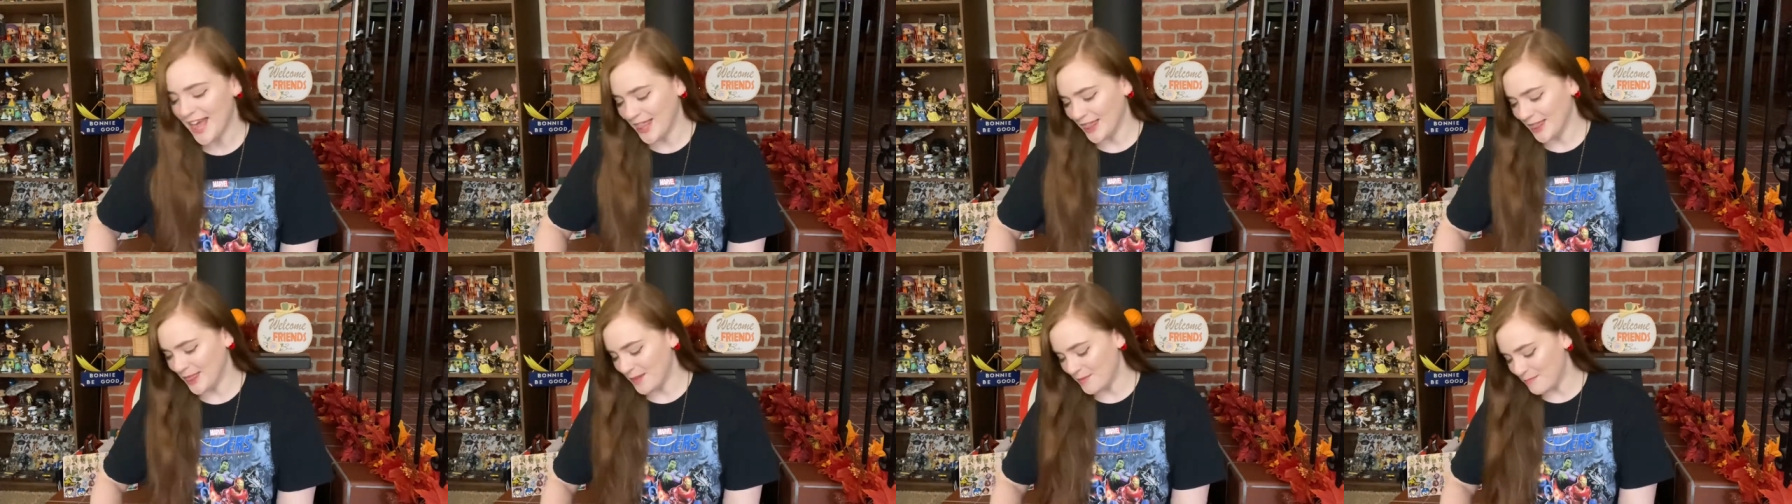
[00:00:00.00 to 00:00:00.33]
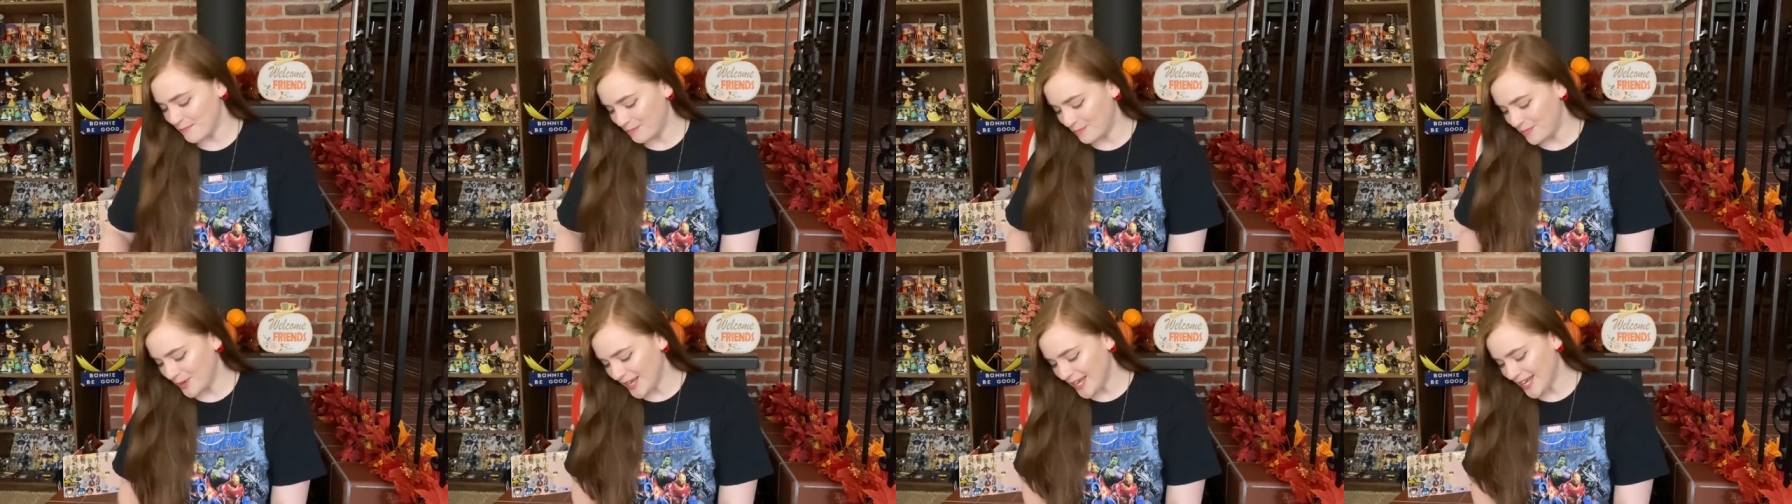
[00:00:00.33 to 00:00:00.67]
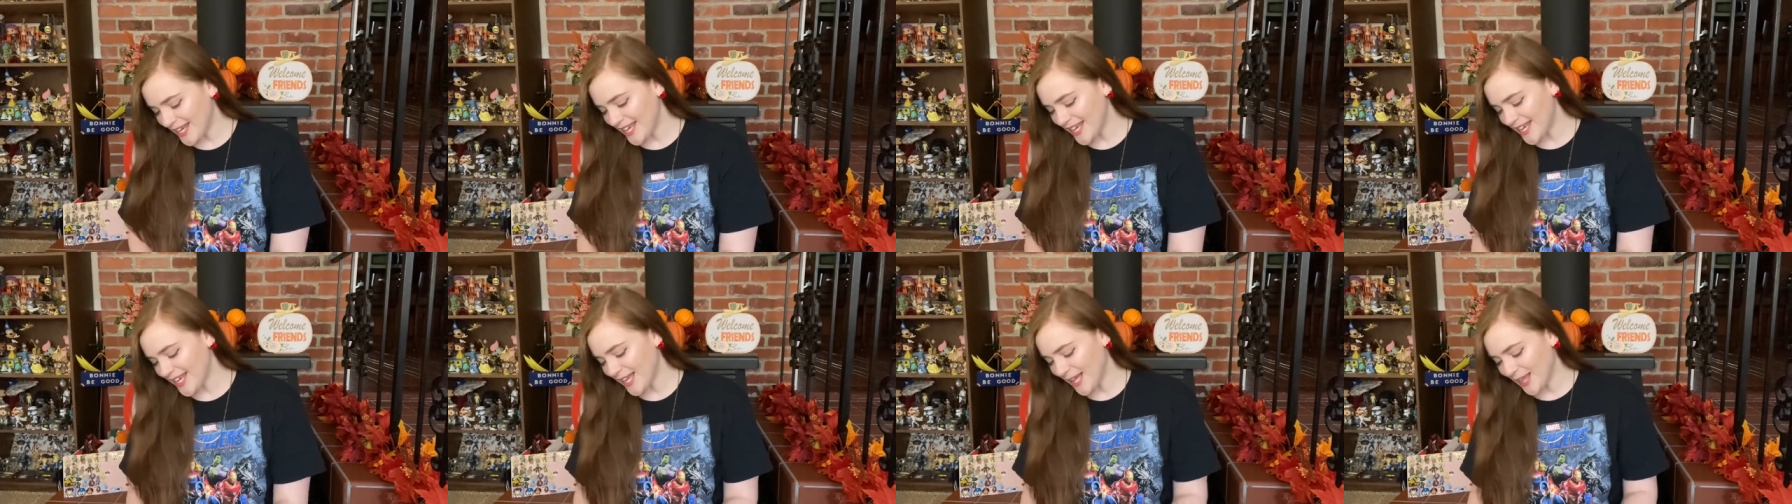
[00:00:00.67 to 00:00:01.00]
The
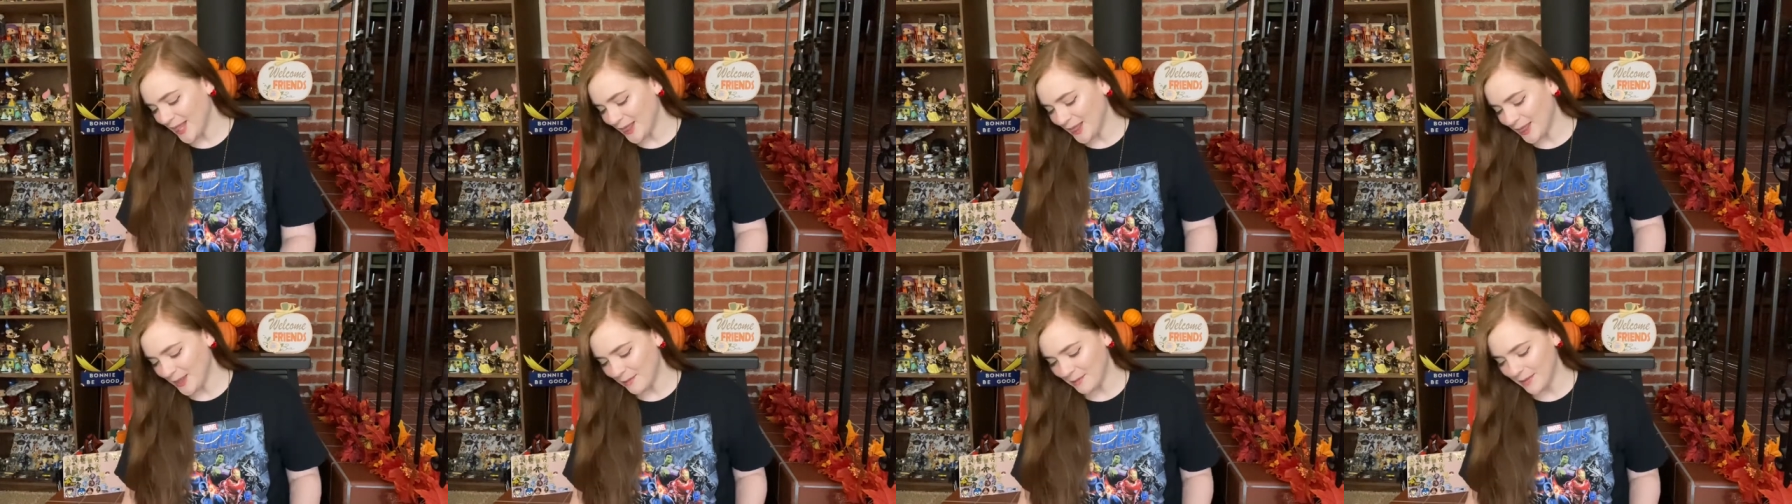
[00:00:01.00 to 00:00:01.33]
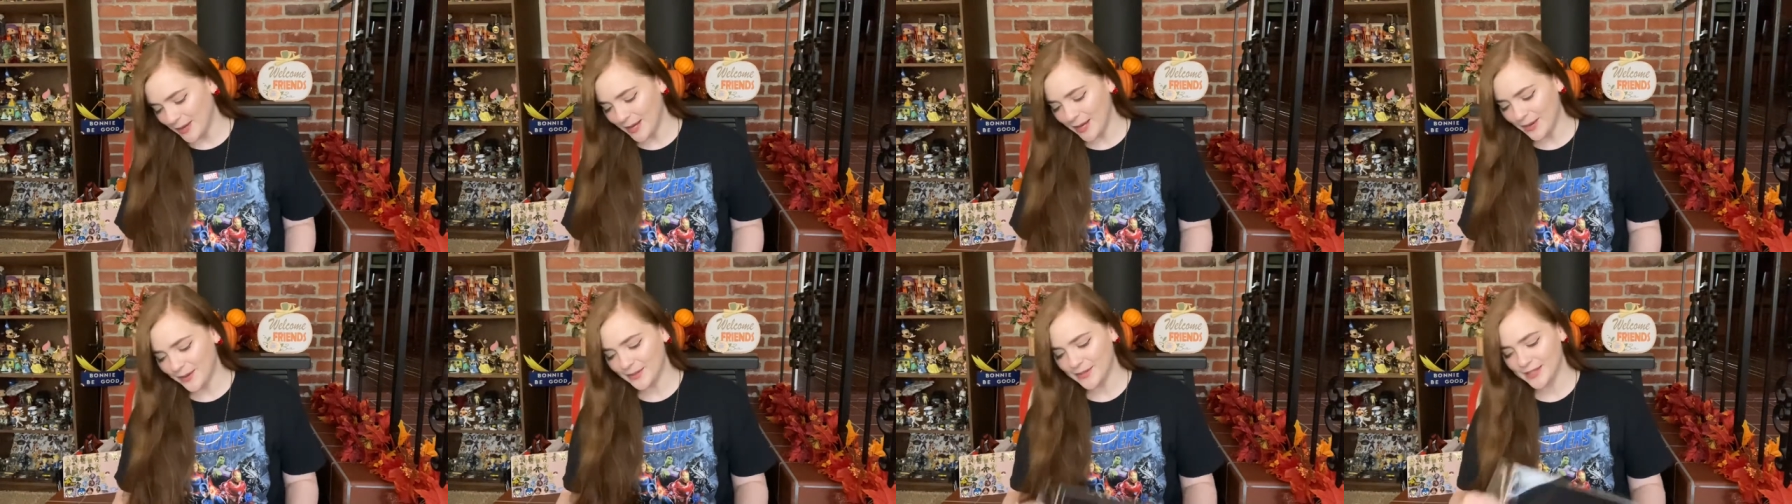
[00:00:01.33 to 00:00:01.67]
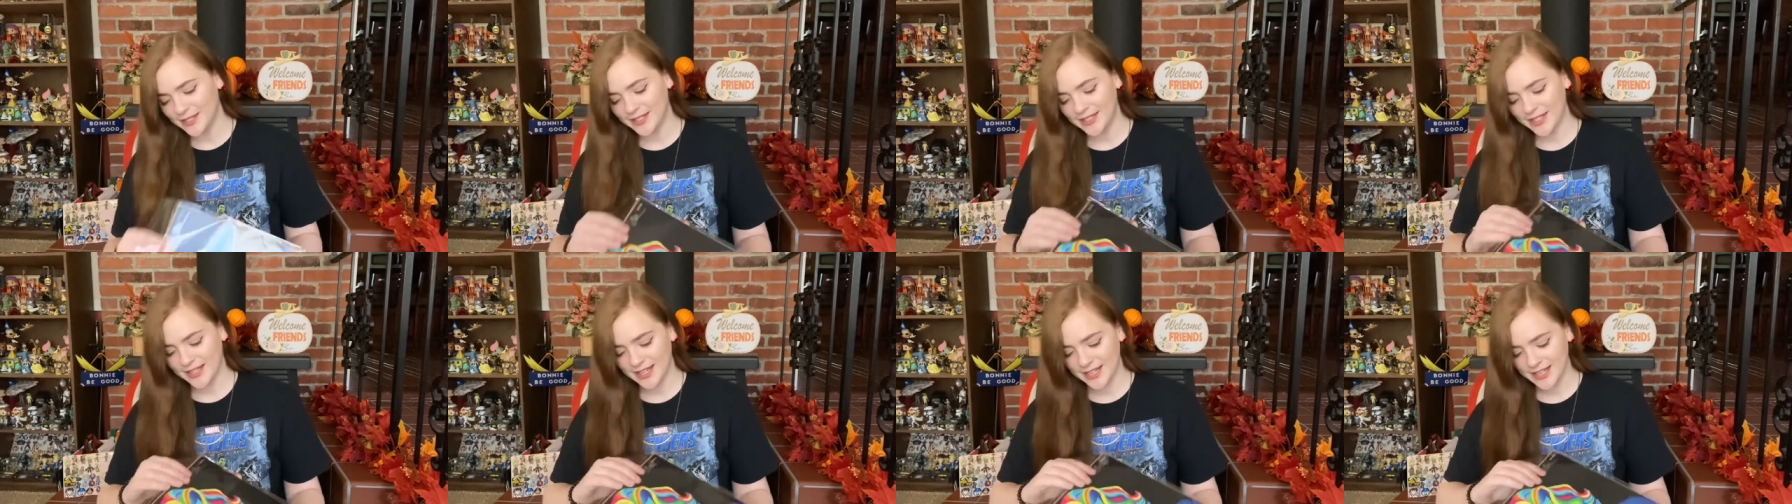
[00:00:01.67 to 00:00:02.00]
Big
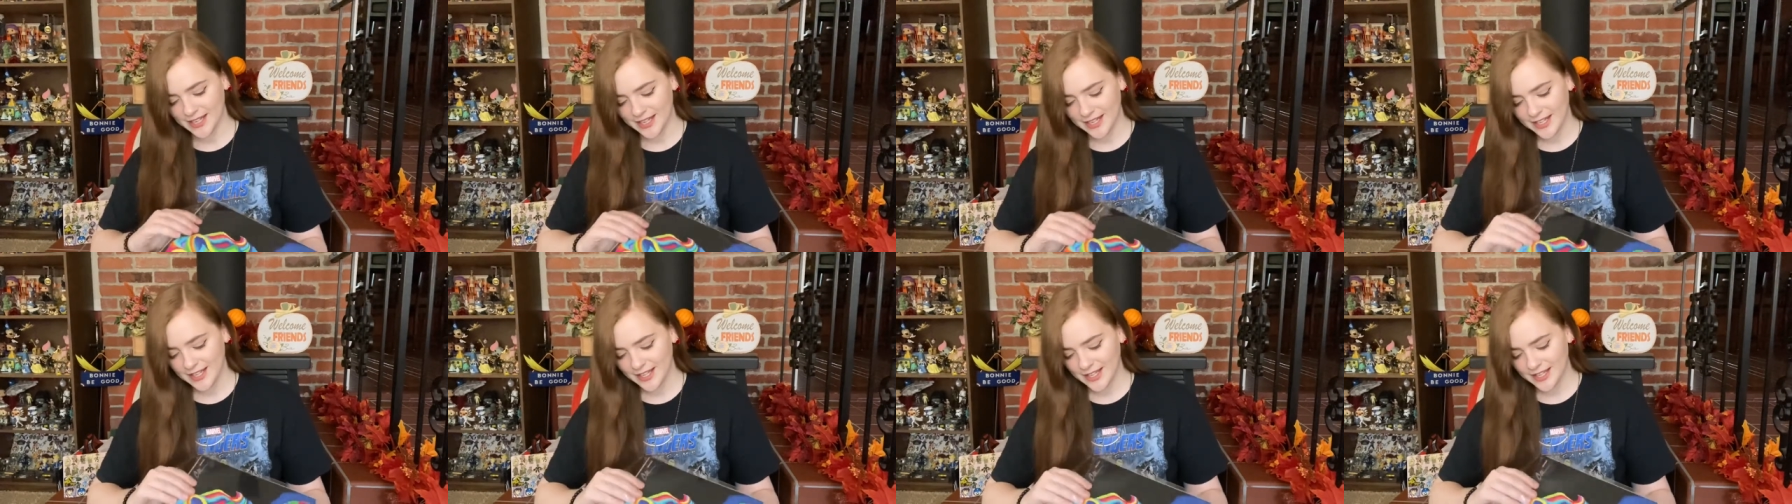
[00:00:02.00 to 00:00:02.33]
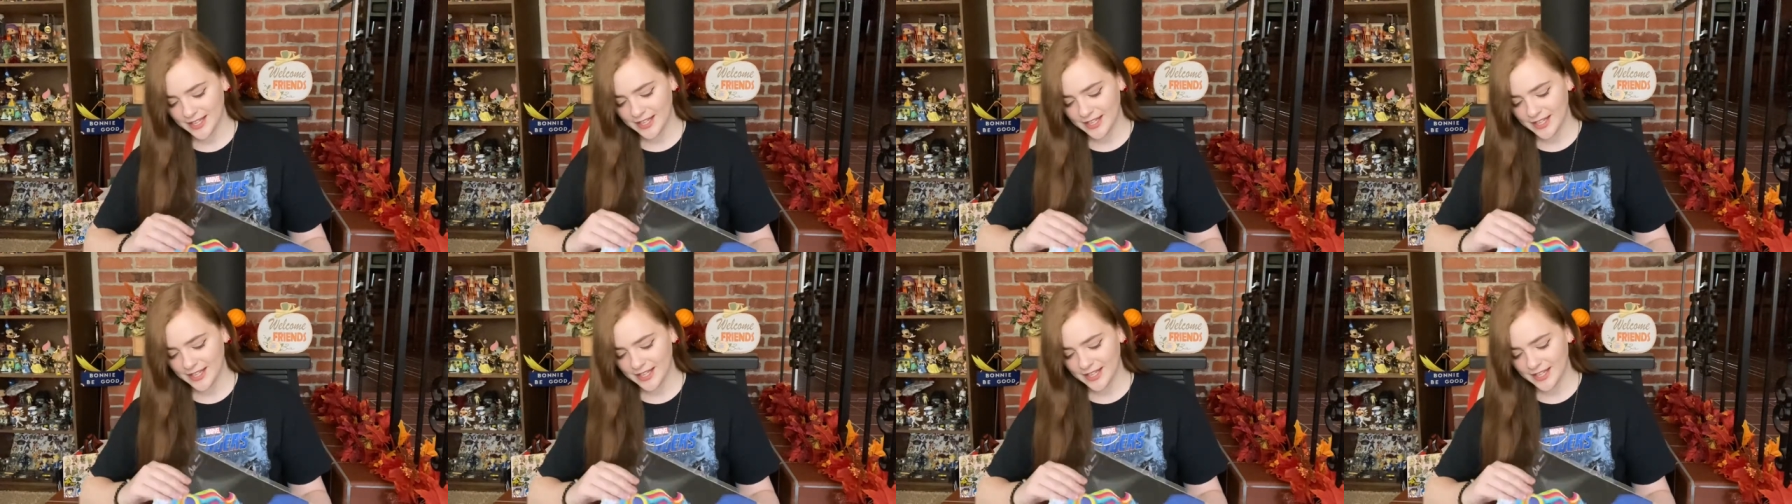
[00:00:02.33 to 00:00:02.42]
Lebowski.